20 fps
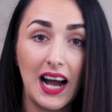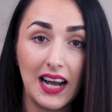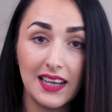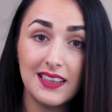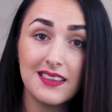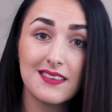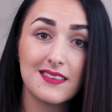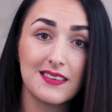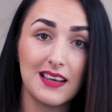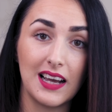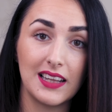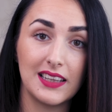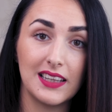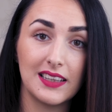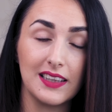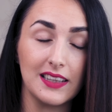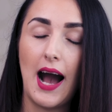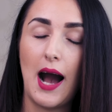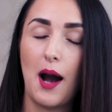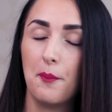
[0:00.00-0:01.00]
decided
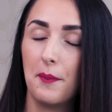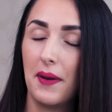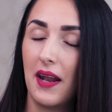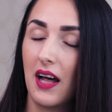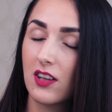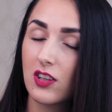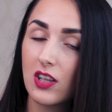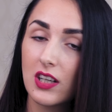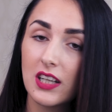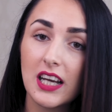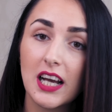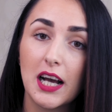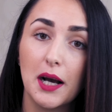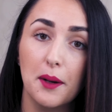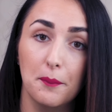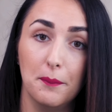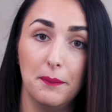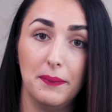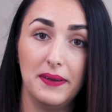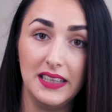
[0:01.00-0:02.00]
that I'm not gonna
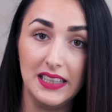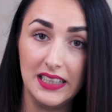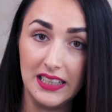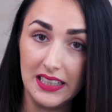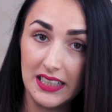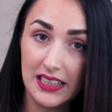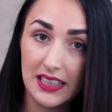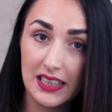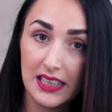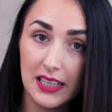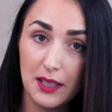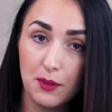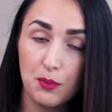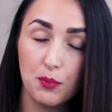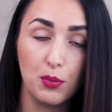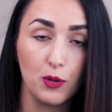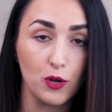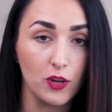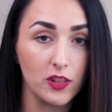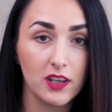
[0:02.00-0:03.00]
completely
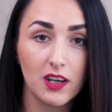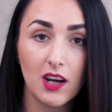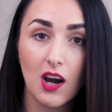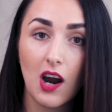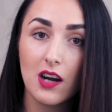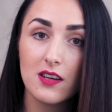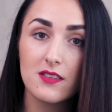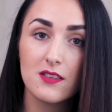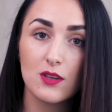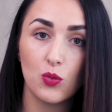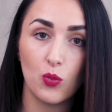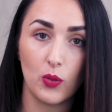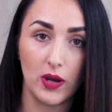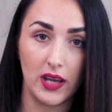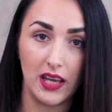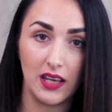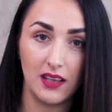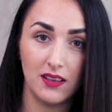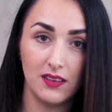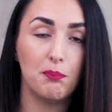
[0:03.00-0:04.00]
put the cards
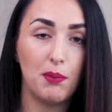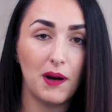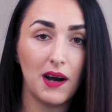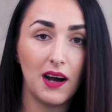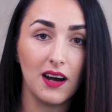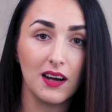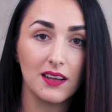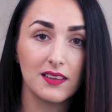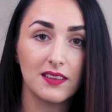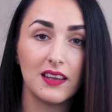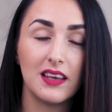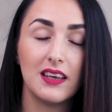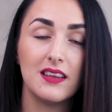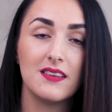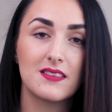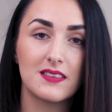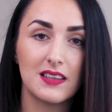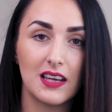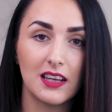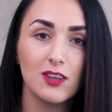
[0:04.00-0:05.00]
away, but
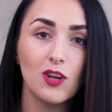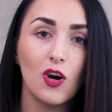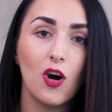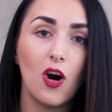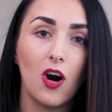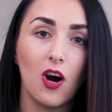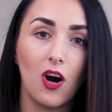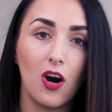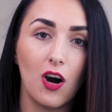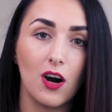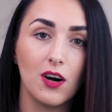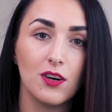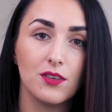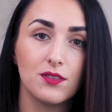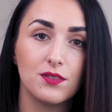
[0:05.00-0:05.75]
instead of